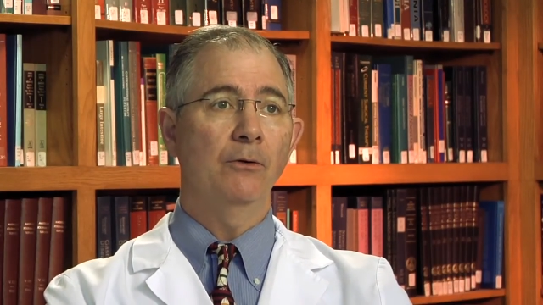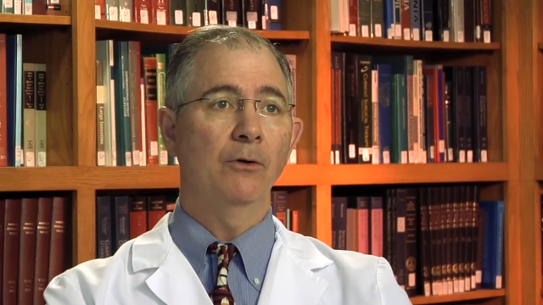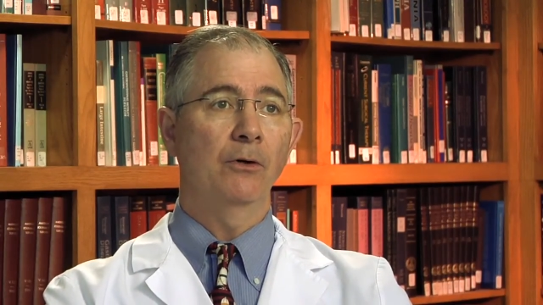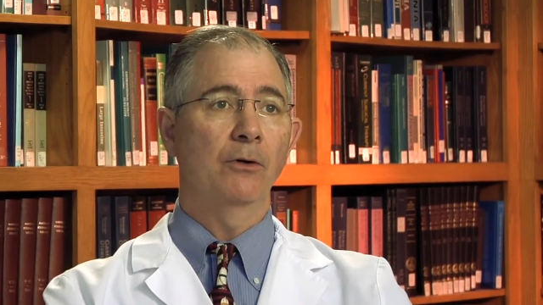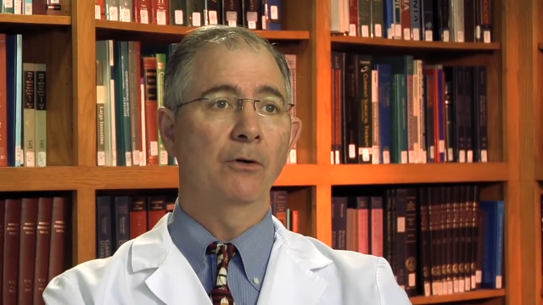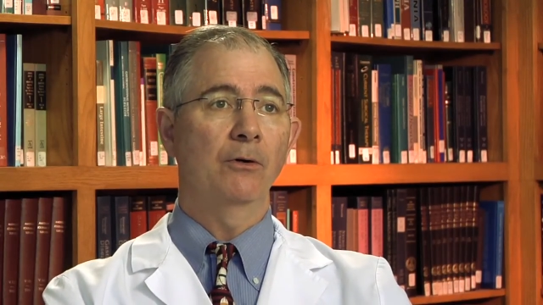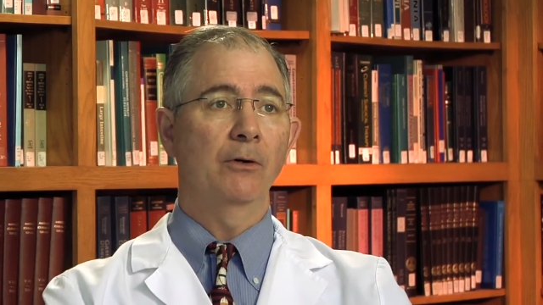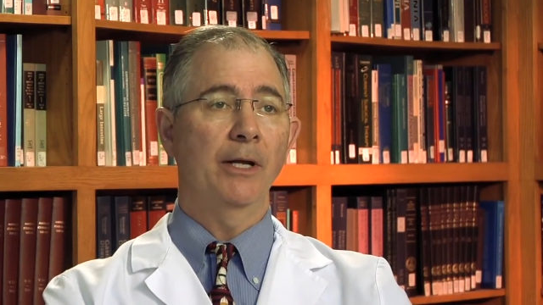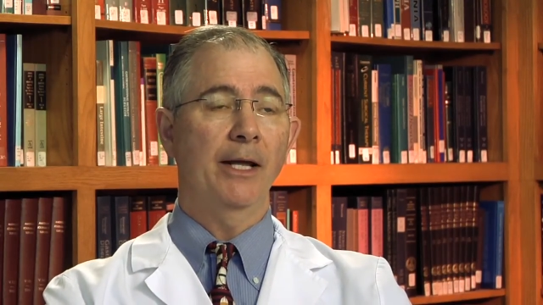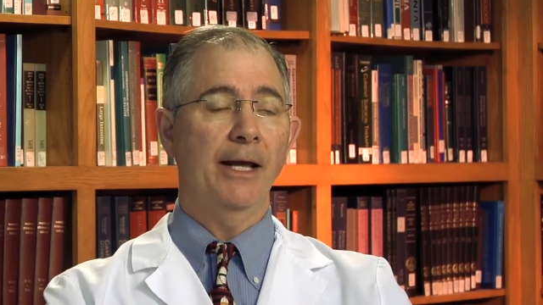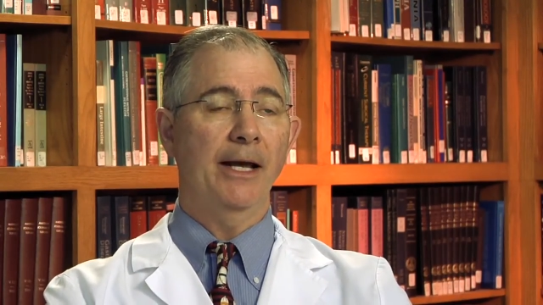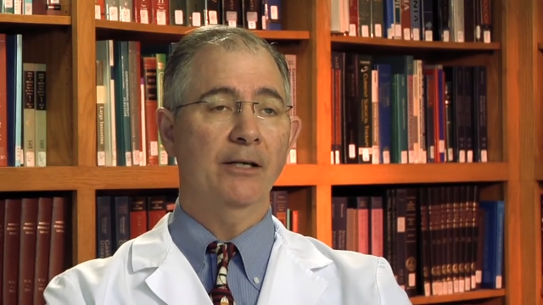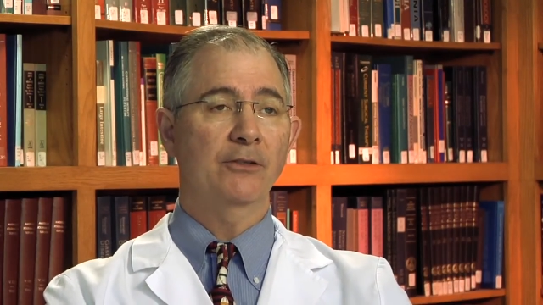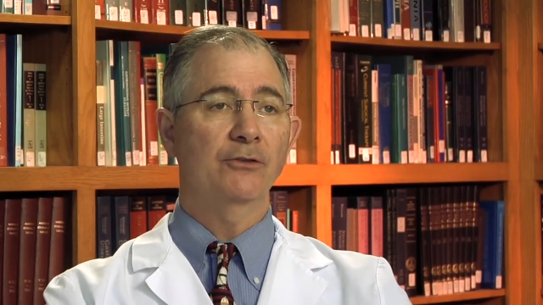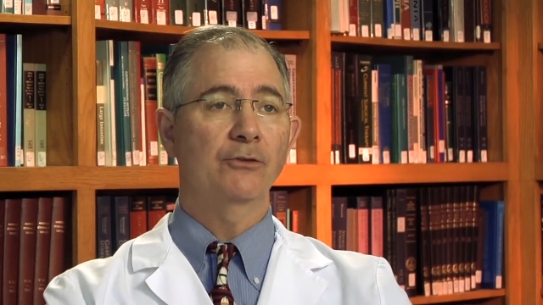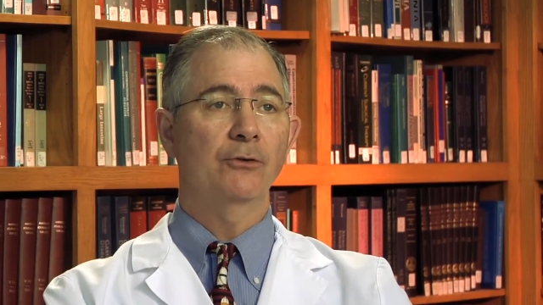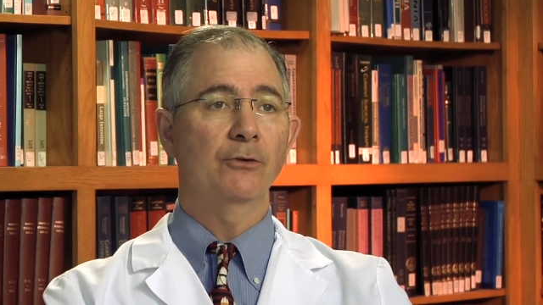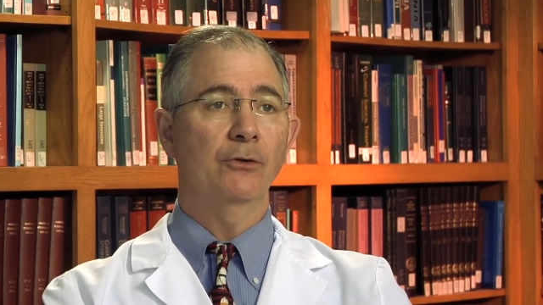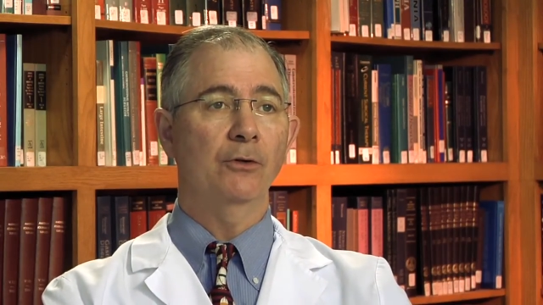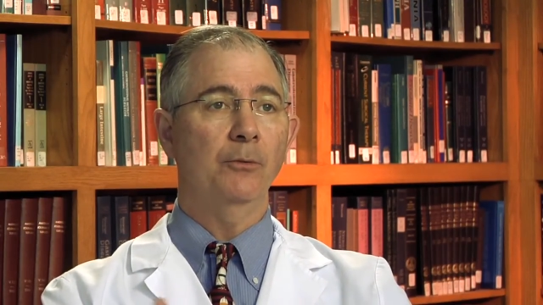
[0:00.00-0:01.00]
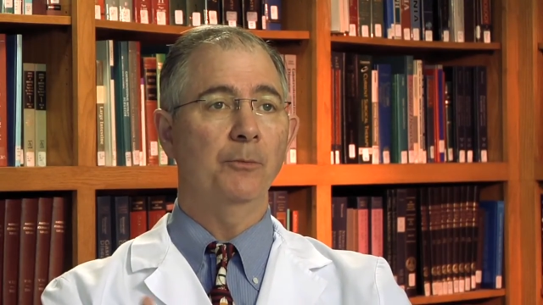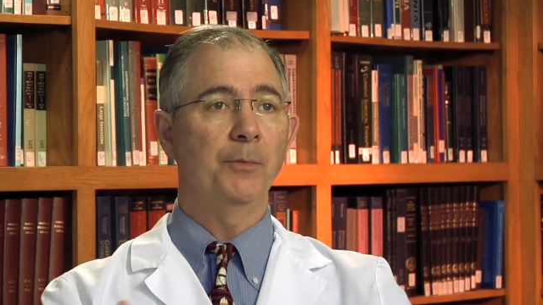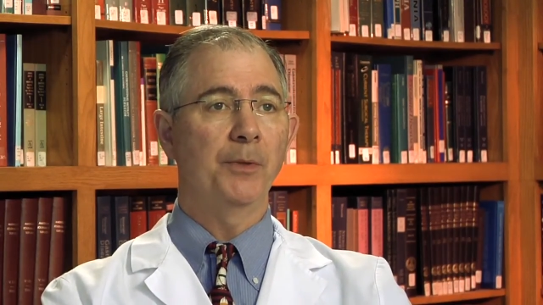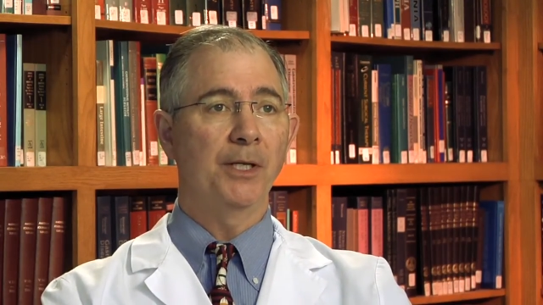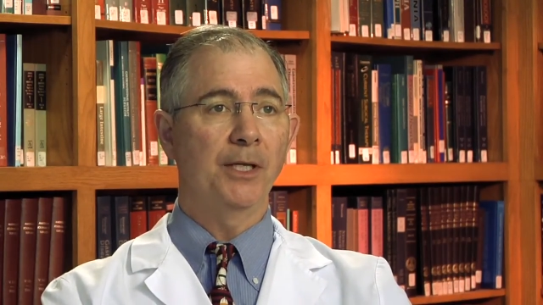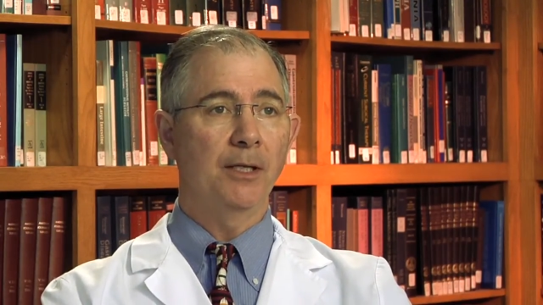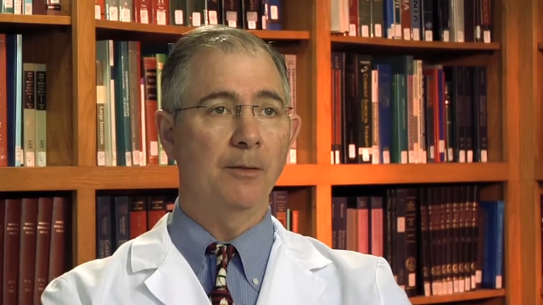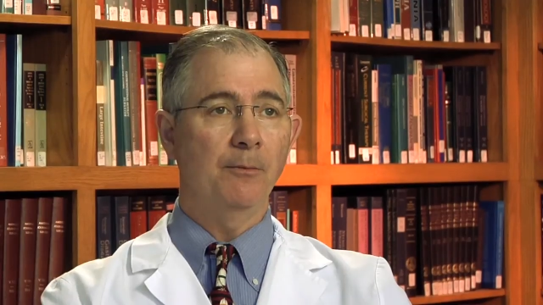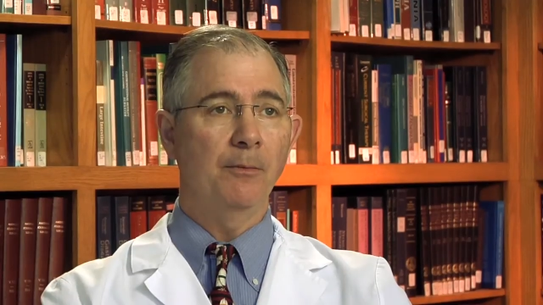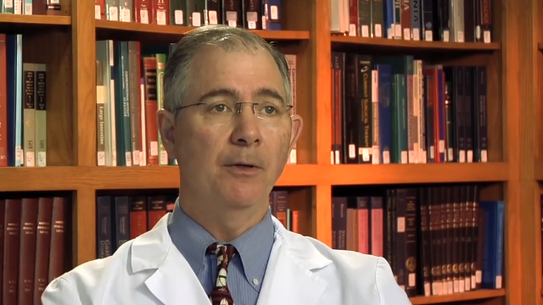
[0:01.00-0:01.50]
or external
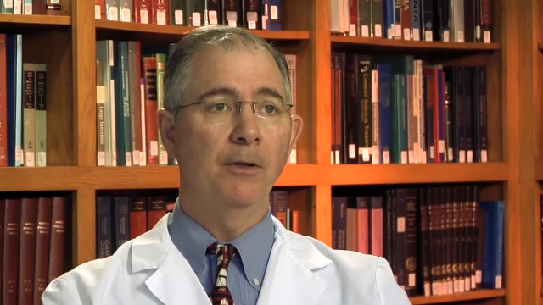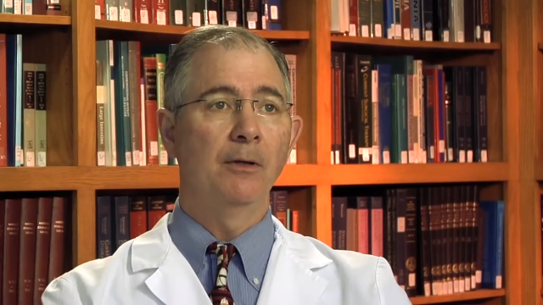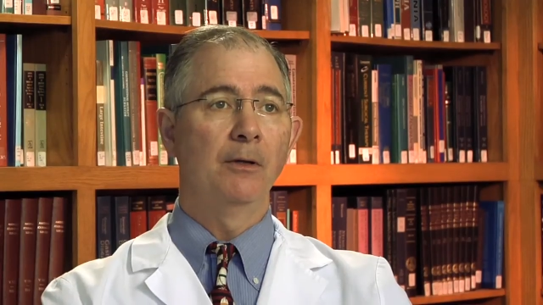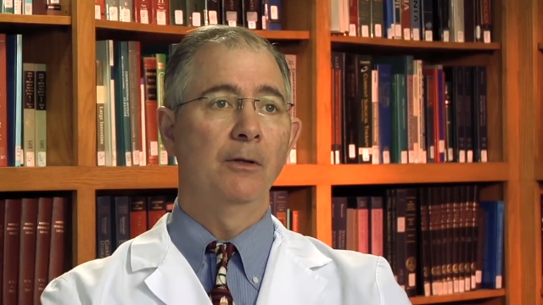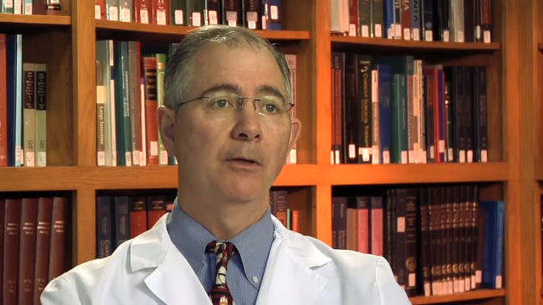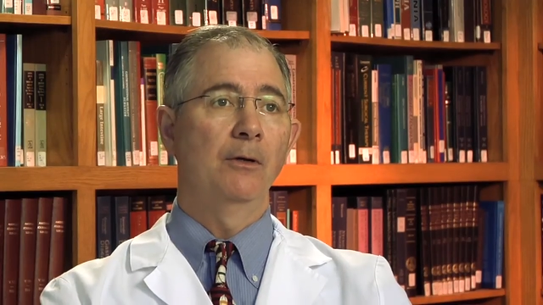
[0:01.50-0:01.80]
beam